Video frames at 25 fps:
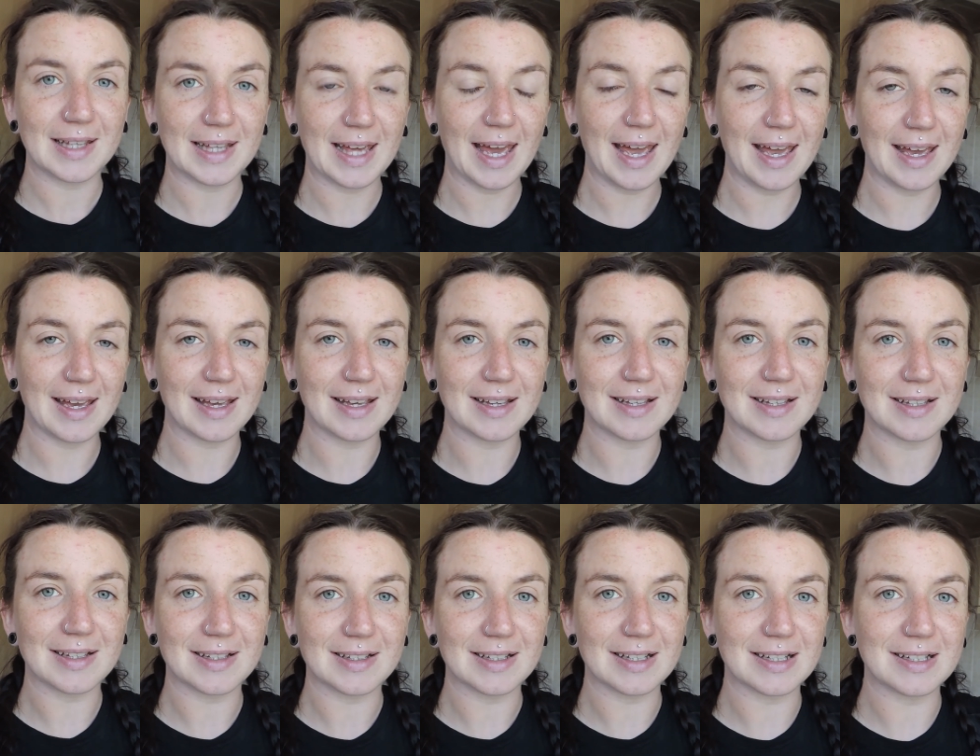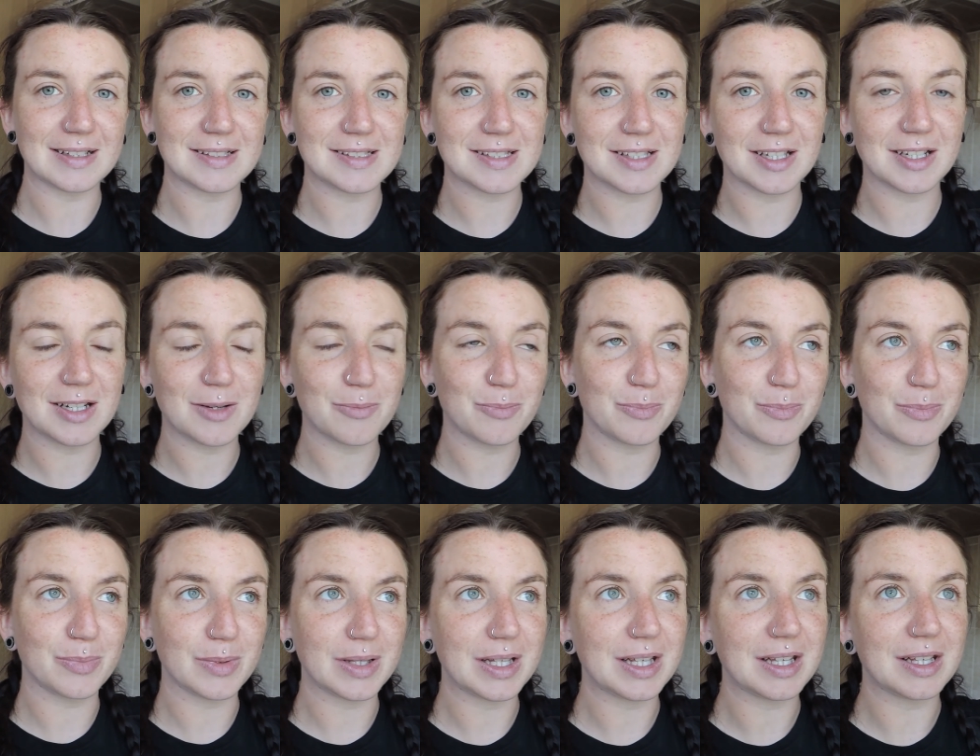Okay, it's going to
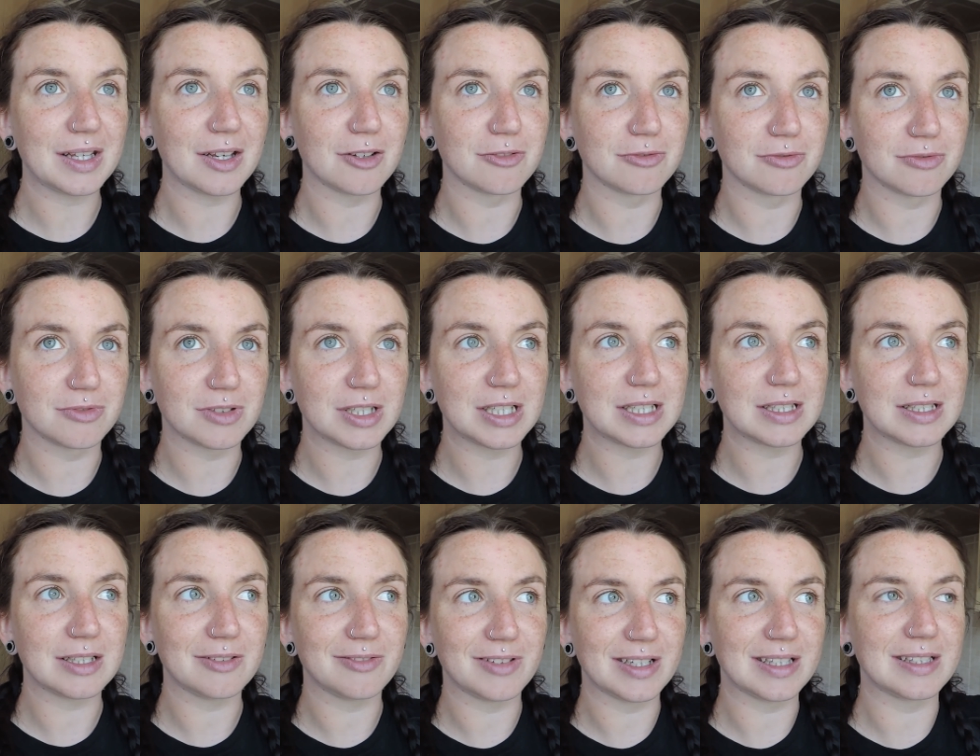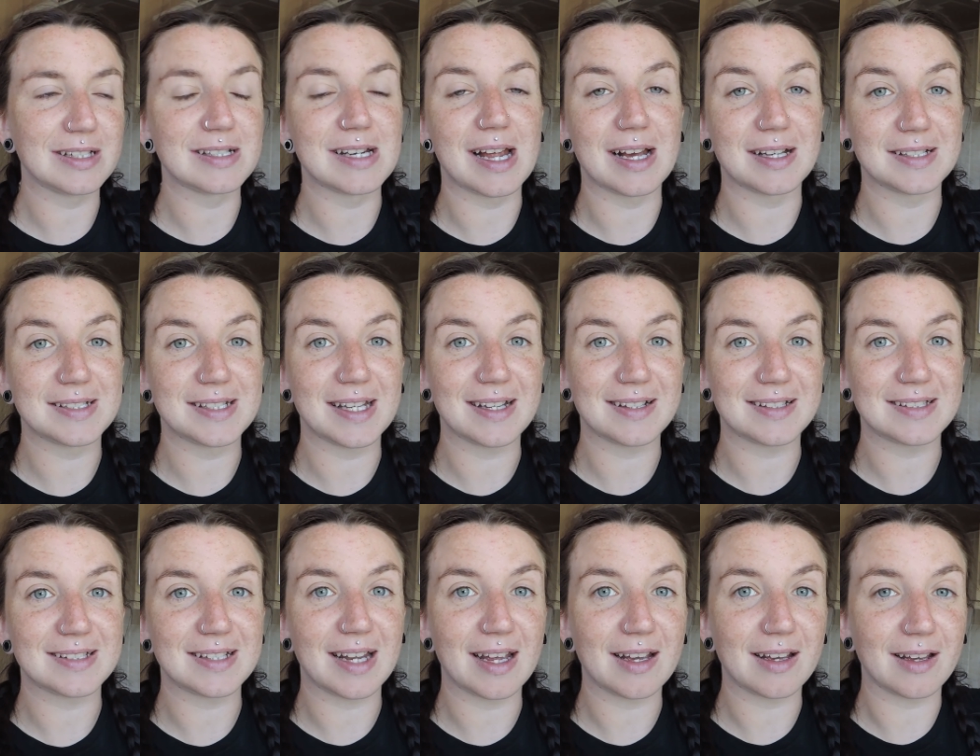be a really, really nice day
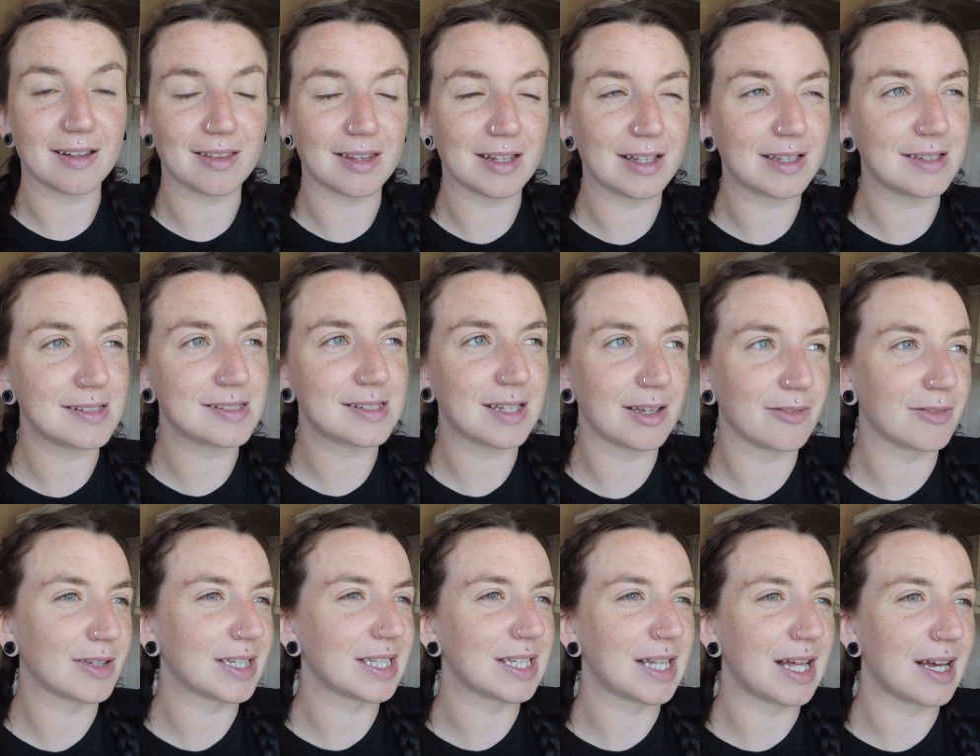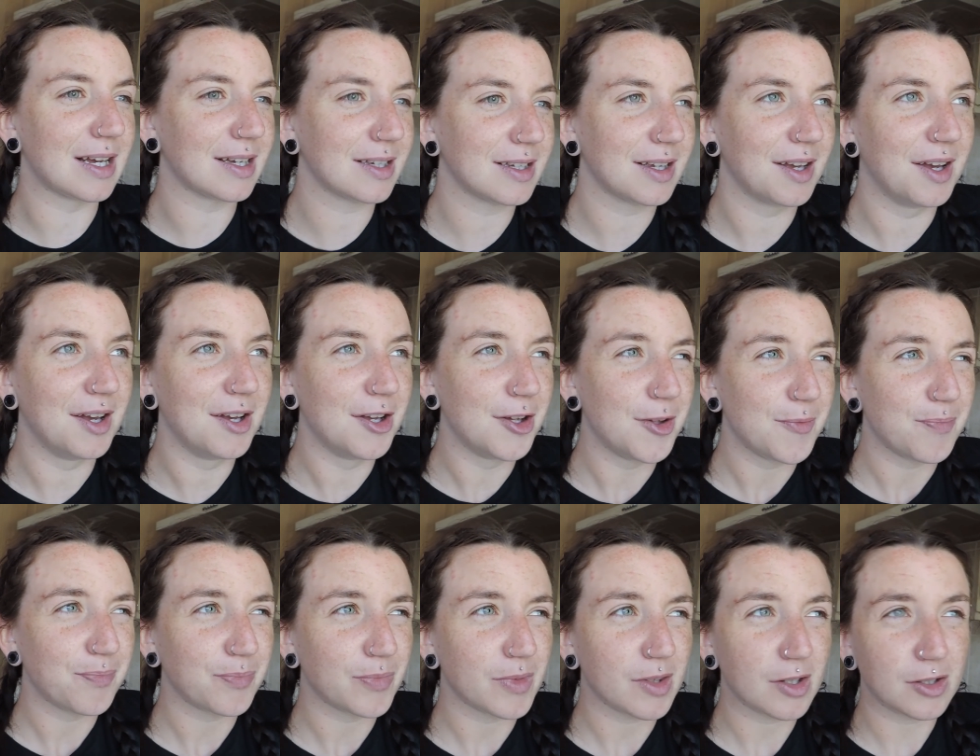today. I think it's give it like
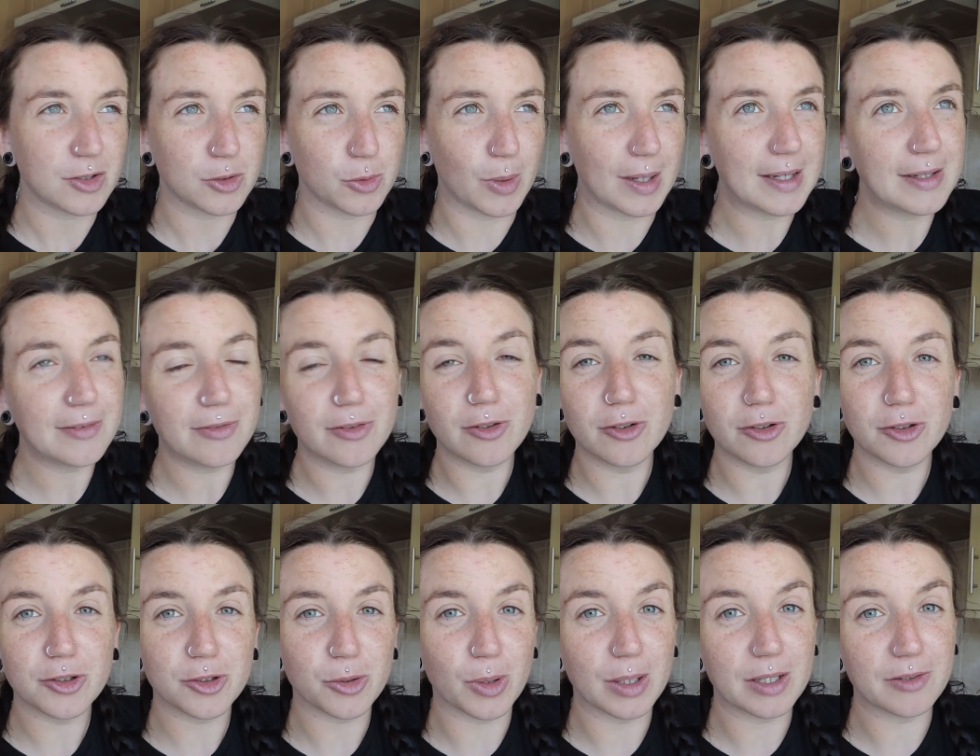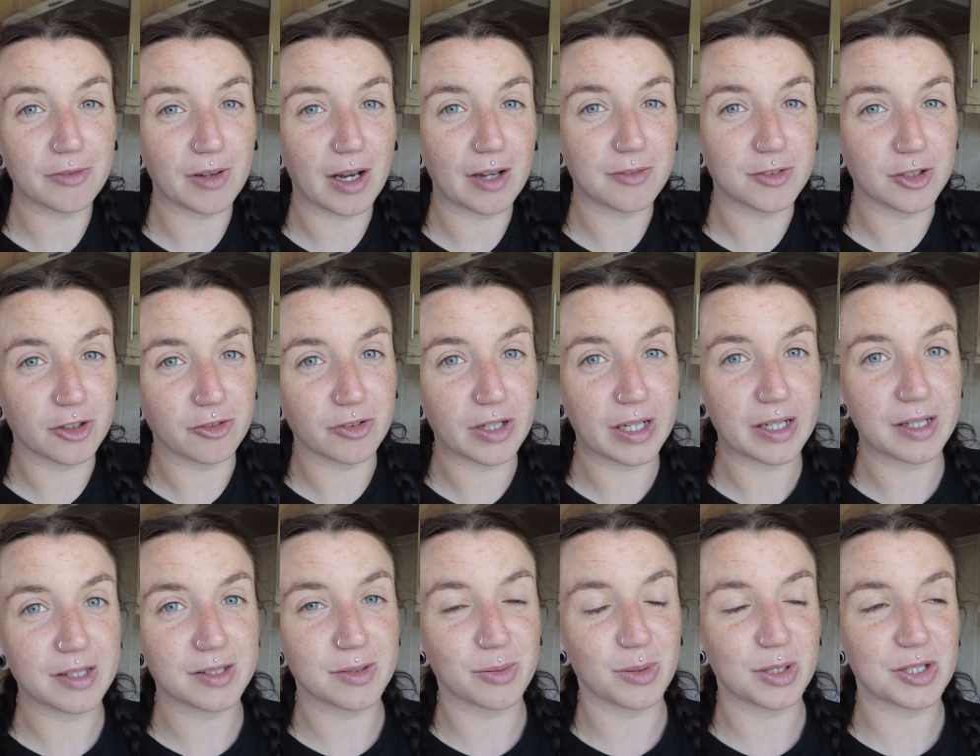twenty-four, twenty-five
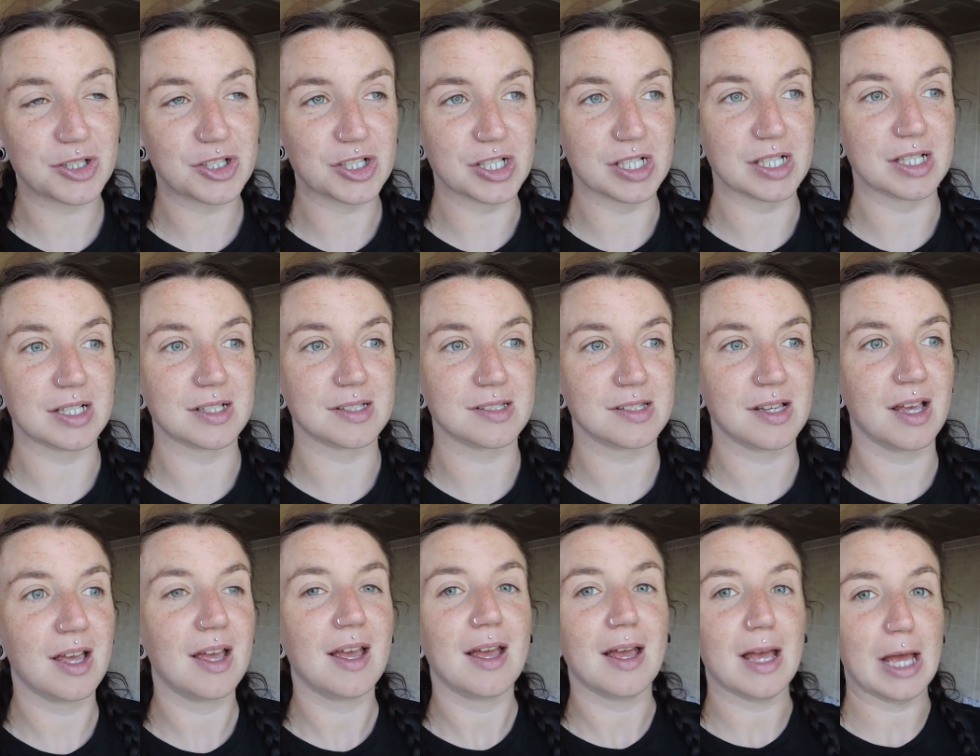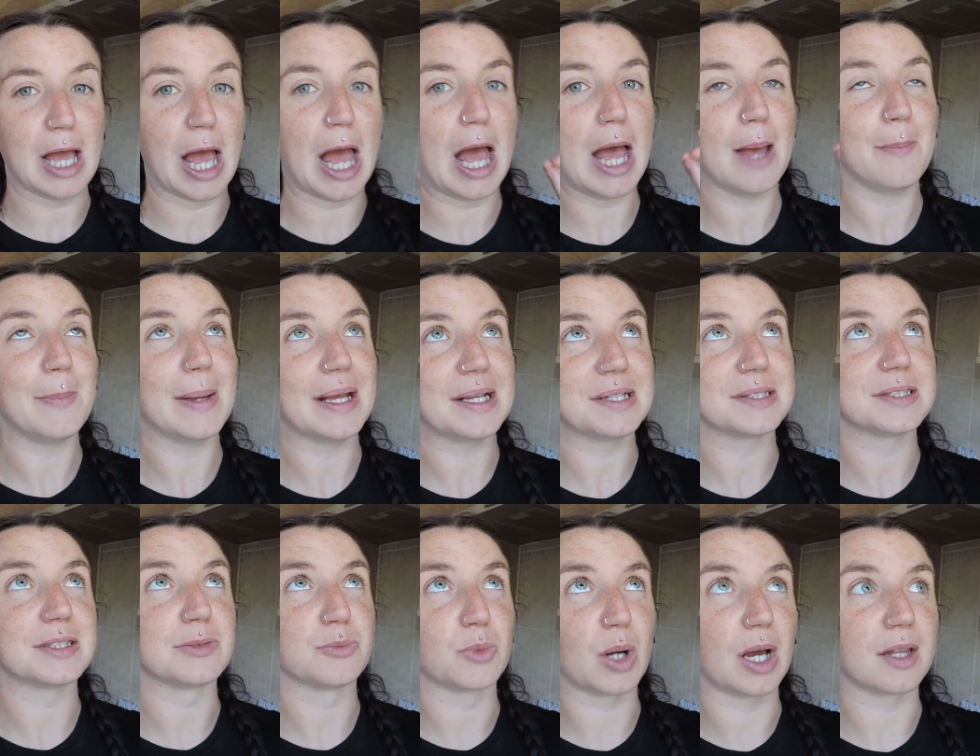degrees, which is
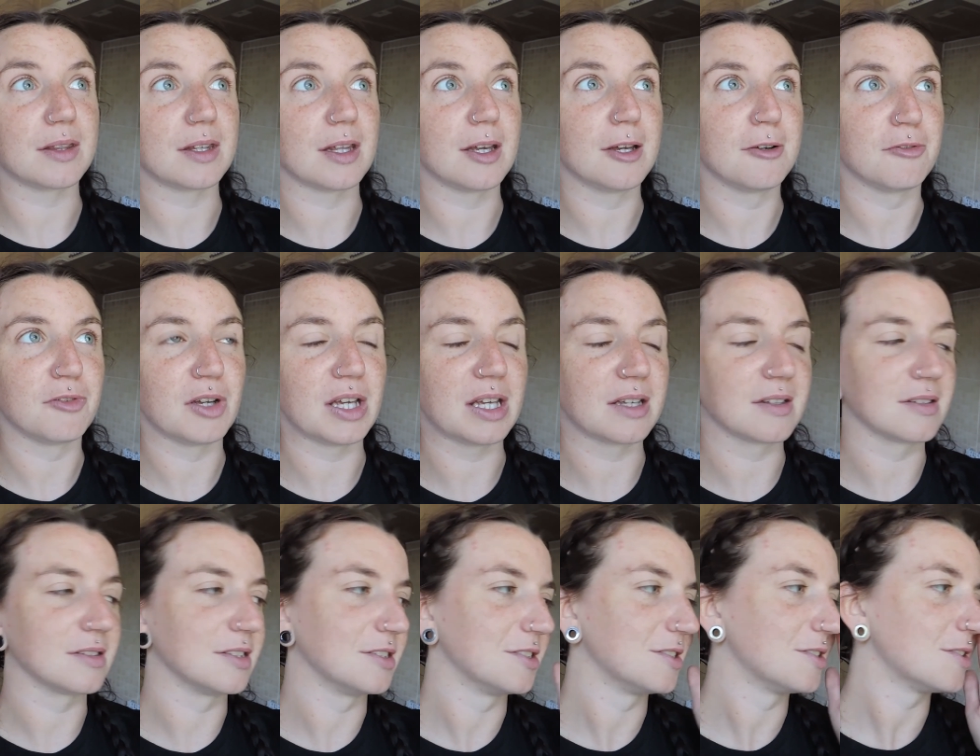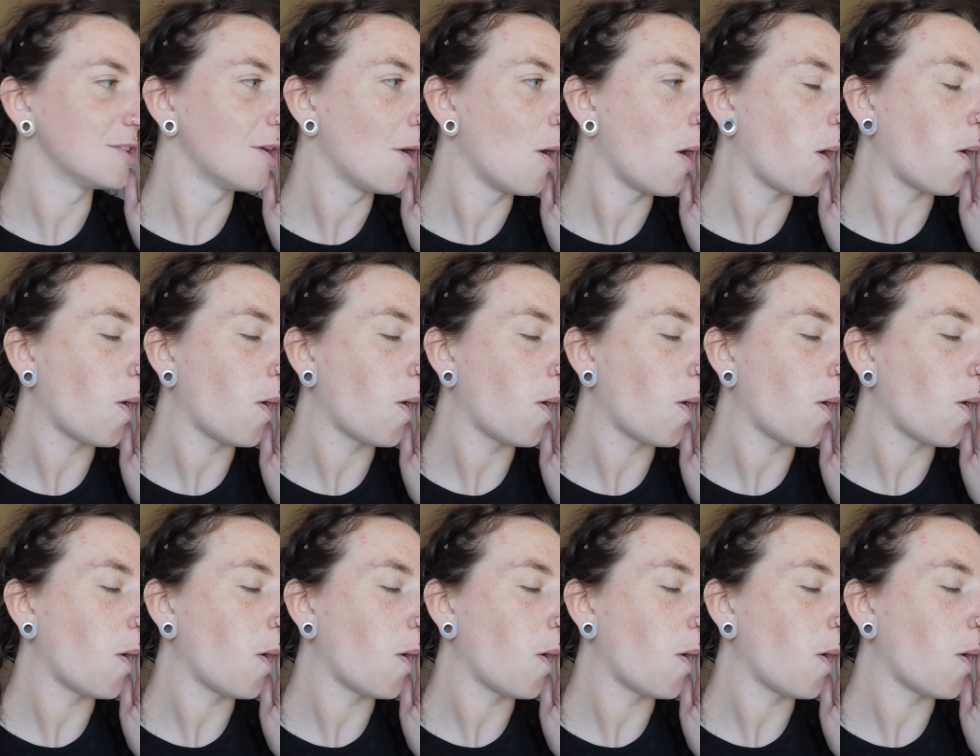amazing weather for England.